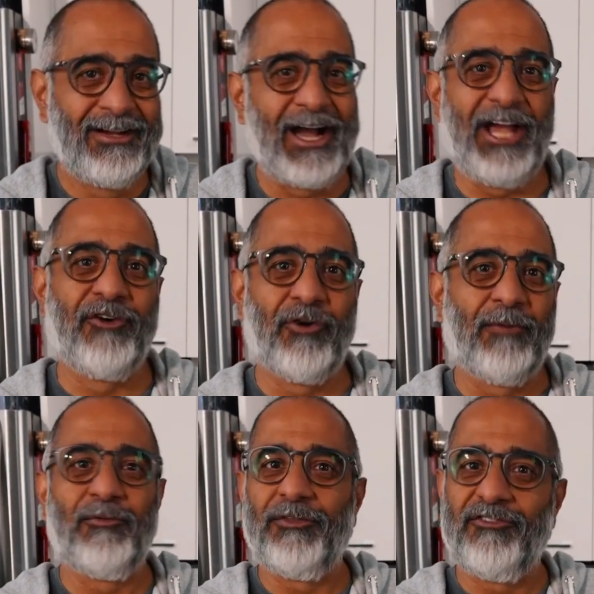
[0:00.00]
I grew
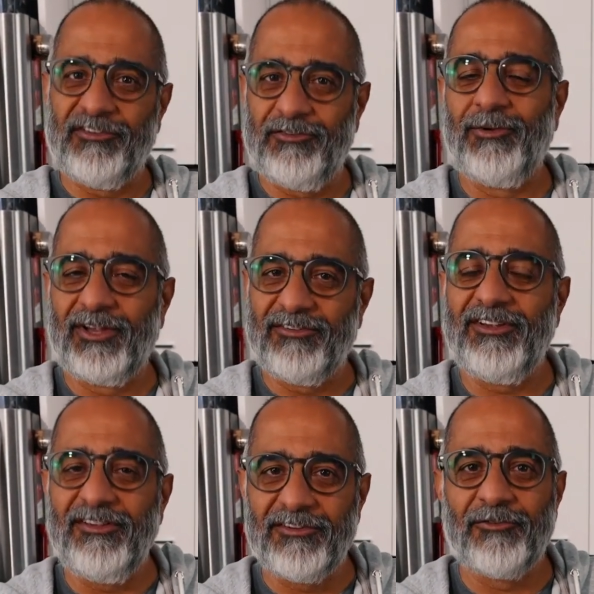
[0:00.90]
up with just doing a
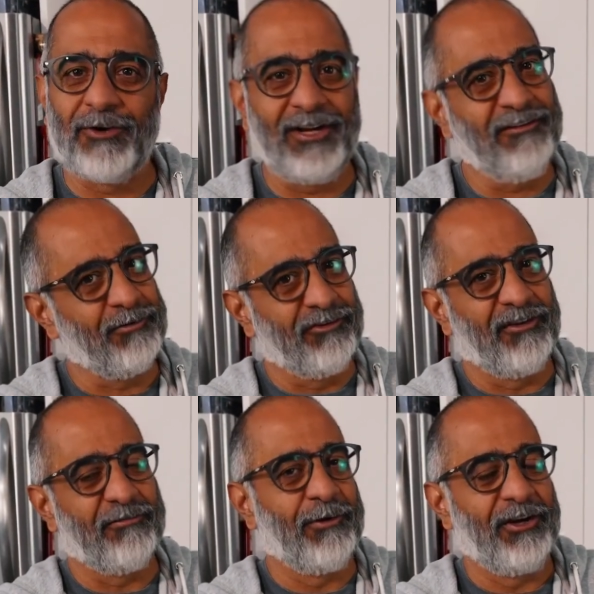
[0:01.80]
seasoned rice, which
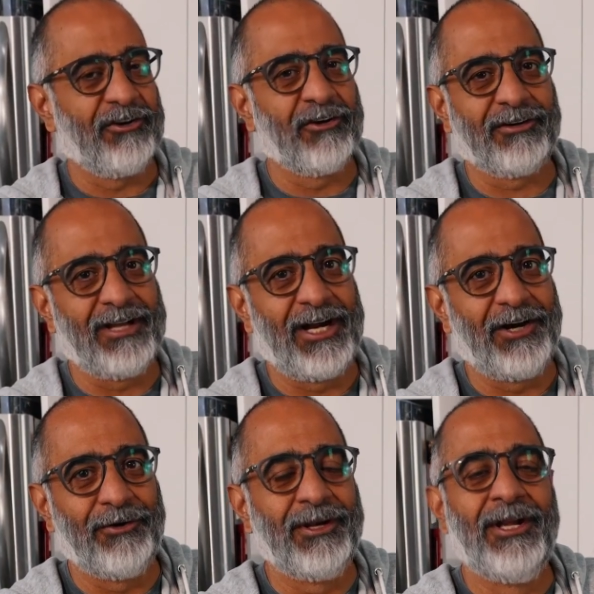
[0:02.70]
is where you cook
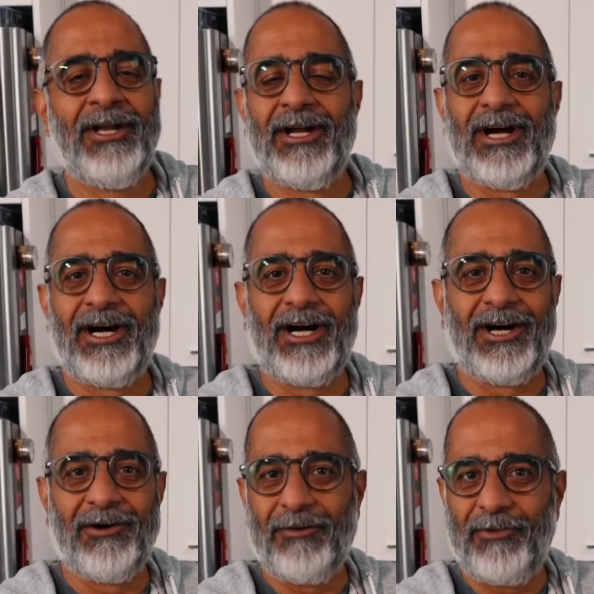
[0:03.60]
down
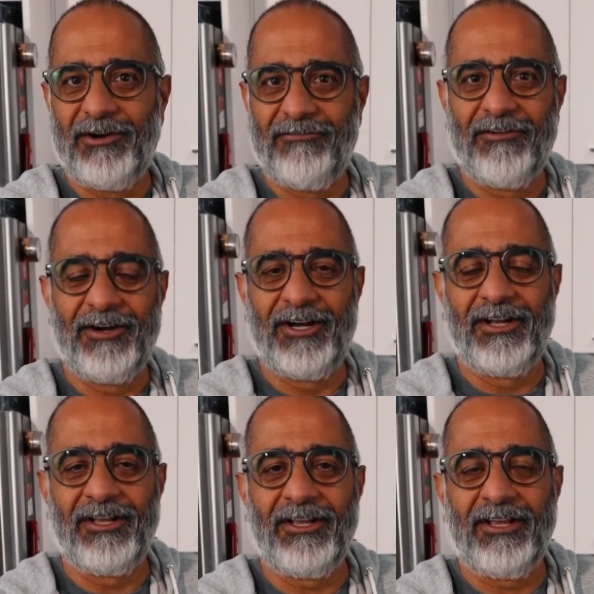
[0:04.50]
a bit of
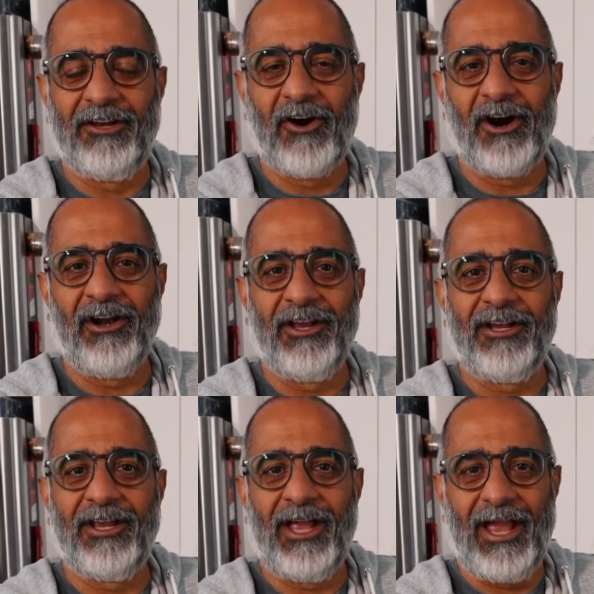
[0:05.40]

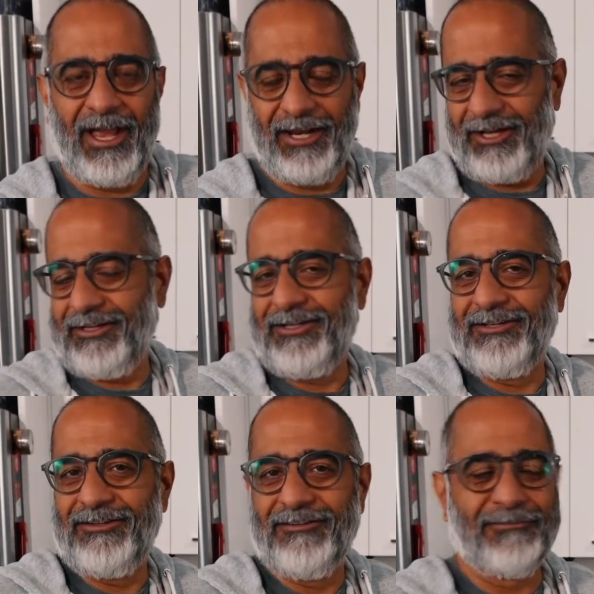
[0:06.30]
garlic and
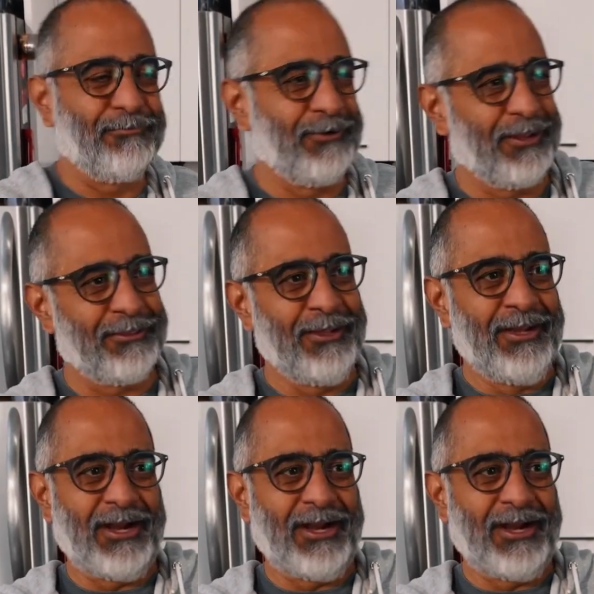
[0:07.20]
onions with